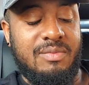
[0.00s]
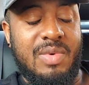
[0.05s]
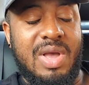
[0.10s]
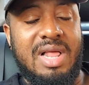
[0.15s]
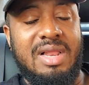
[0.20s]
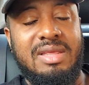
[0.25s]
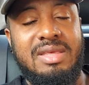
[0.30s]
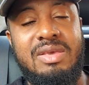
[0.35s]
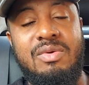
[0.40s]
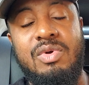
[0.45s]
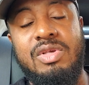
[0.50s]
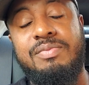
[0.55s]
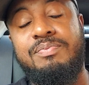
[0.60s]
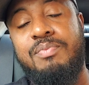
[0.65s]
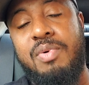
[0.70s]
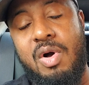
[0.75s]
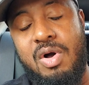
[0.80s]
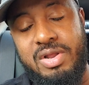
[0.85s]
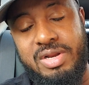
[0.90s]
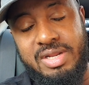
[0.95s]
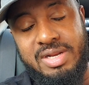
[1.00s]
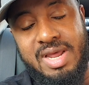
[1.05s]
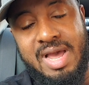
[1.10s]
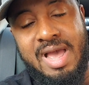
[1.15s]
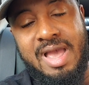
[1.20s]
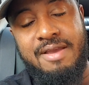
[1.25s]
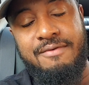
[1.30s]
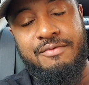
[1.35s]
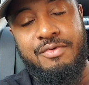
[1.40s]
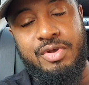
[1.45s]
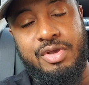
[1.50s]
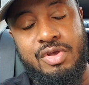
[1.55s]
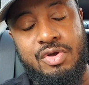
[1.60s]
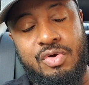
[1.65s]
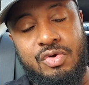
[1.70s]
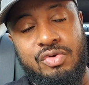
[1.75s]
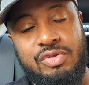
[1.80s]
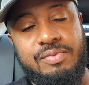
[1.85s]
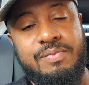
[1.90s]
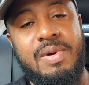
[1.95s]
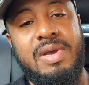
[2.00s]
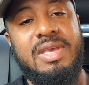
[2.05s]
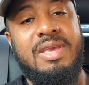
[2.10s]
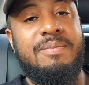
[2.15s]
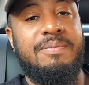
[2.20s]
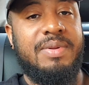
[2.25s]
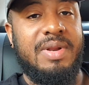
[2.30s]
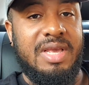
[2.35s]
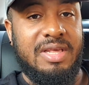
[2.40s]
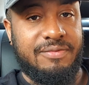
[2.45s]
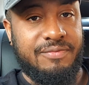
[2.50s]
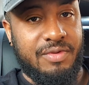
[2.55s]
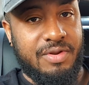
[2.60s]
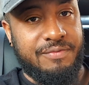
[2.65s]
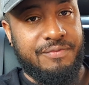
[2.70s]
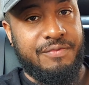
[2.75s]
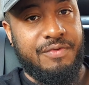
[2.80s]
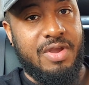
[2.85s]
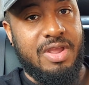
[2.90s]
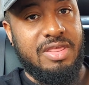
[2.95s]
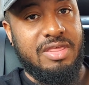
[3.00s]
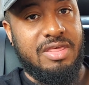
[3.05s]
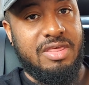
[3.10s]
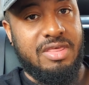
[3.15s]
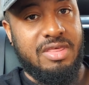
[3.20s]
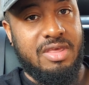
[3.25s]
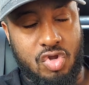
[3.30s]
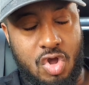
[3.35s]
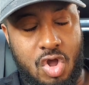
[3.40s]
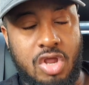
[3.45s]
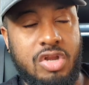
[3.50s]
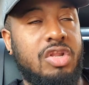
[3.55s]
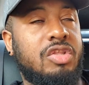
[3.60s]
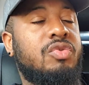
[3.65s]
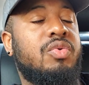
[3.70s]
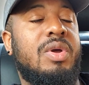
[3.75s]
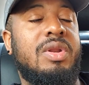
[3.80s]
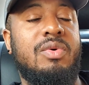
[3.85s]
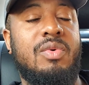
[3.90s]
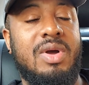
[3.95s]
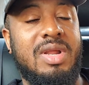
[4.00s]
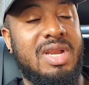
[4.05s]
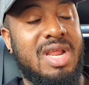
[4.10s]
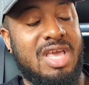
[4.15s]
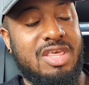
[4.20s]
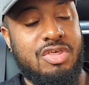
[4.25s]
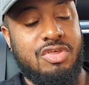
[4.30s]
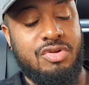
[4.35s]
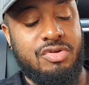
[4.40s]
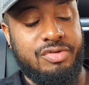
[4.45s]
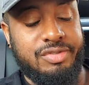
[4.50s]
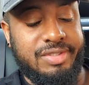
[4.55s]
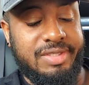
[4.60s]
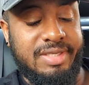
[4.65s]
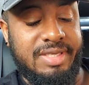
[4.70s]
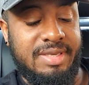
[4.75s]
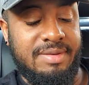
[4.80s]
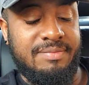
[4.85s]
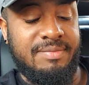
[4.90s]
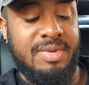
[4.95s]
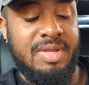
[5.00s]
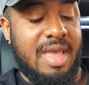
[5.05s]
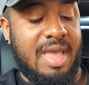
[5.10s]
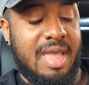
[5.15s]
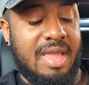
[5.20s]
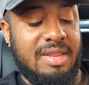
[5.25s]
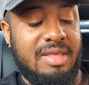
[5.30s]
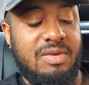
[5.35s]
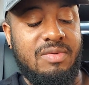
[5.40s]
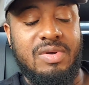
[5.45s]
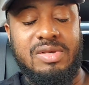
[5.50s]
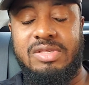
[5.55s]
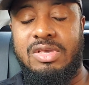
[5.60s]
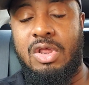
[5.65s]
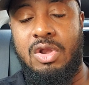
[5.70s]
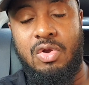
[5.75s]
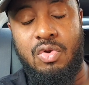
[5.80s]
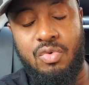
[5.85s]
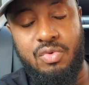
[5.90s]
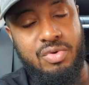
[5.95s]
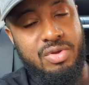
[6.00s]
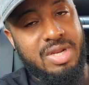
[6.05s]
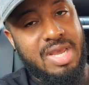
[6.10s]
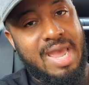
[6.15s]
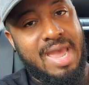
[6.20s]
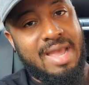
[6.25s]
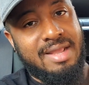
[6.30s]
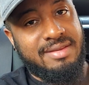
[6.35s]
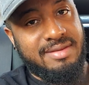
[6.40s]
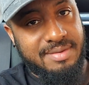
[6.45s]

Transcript: Well, he was born in Ivory Coast, but he plays for the French under-21 national team, and he was on loan at